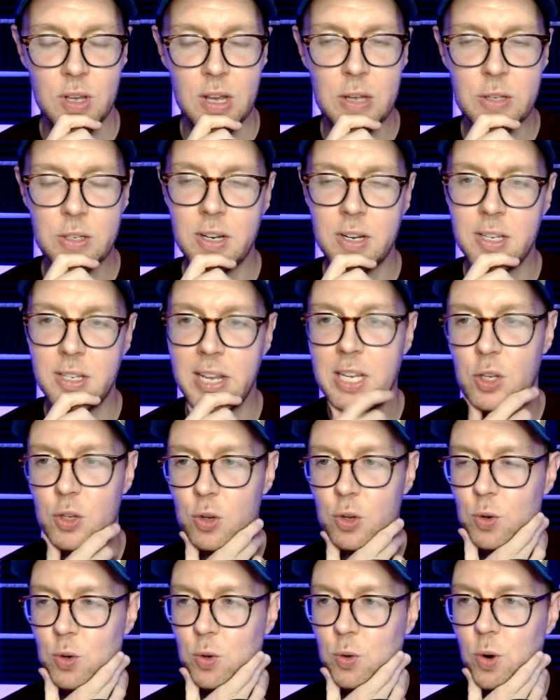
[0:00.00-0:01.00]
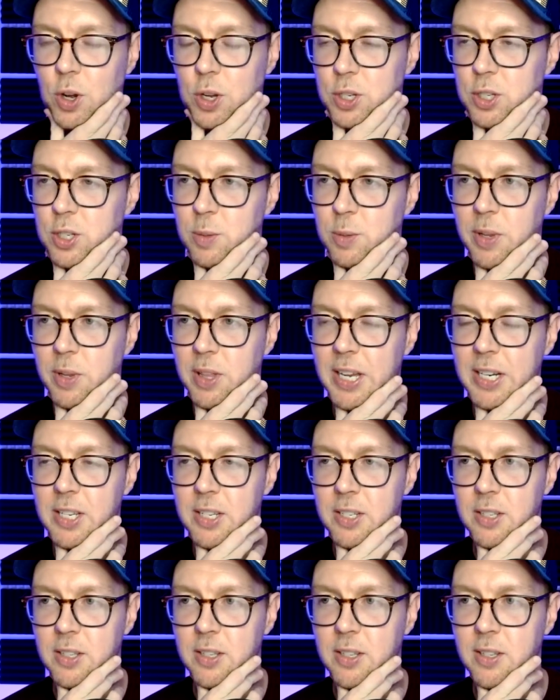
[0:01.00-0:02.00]
I was going to say Euros, but that
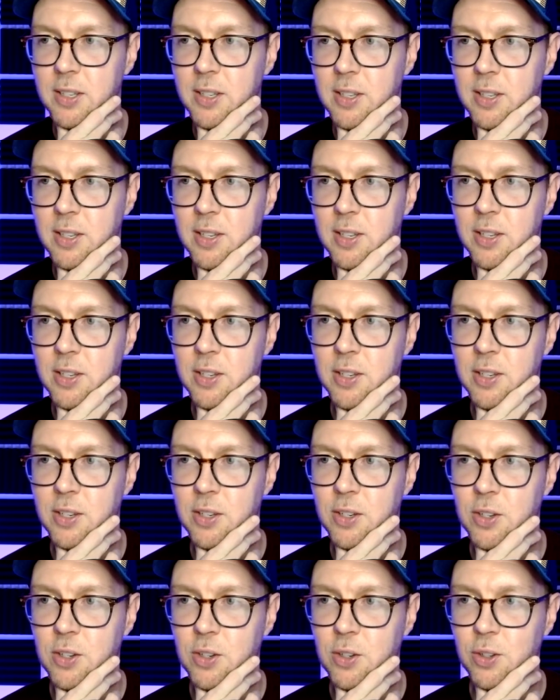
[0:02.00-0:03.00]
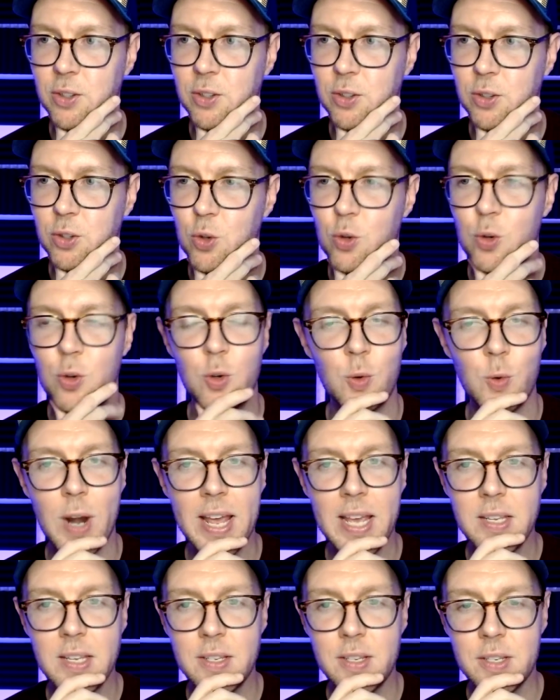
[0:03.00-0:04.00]
doesn't.
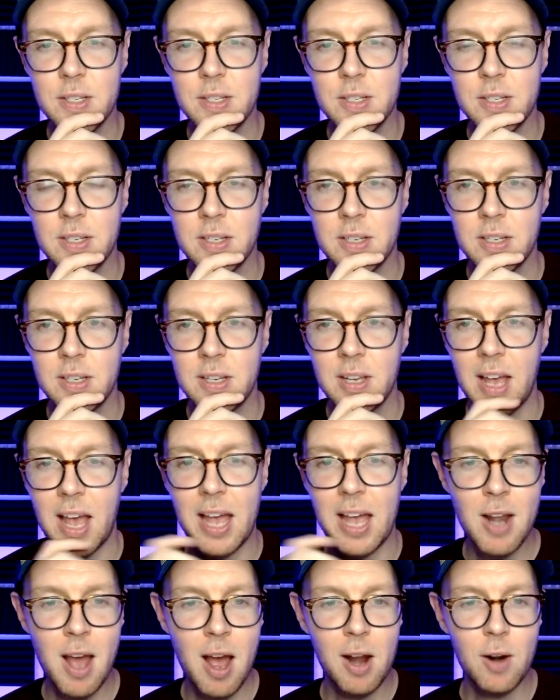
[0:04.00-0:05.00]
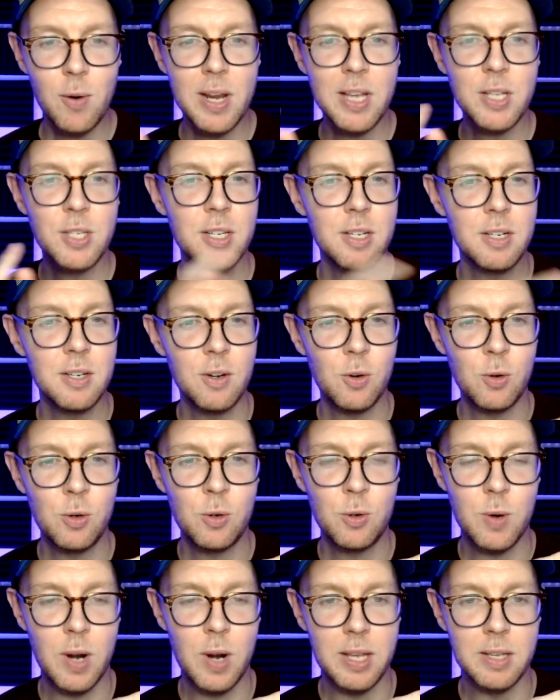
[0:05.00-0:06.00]
Ures? Anares and
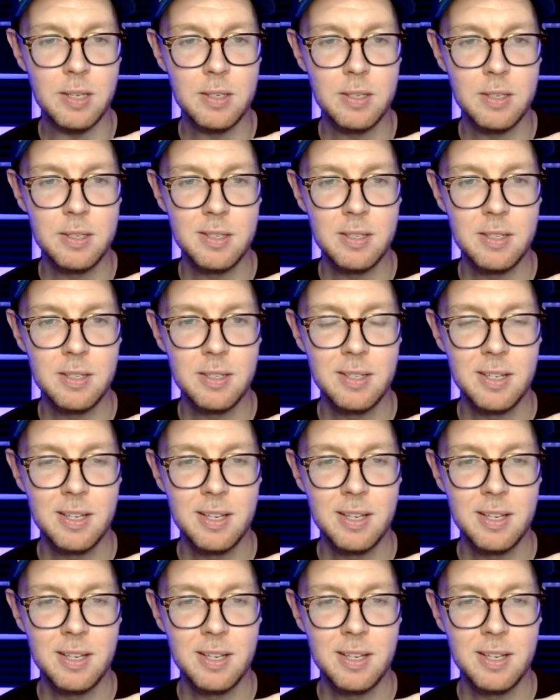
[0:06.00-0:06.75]
Ures.